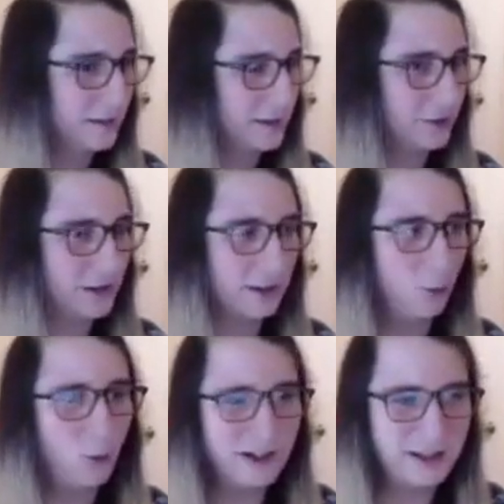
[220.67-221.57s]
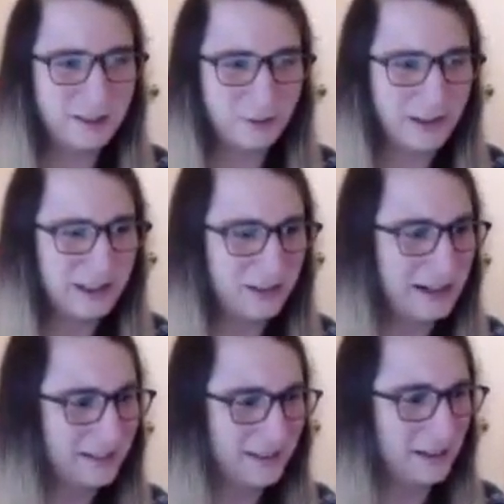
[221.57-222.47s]
there's like a 1 in 3
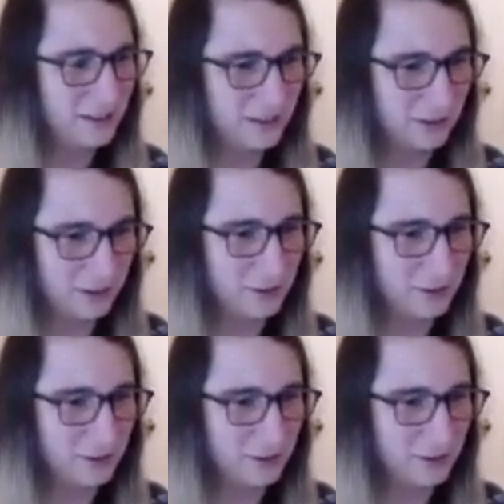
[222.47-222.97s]
chance that he's just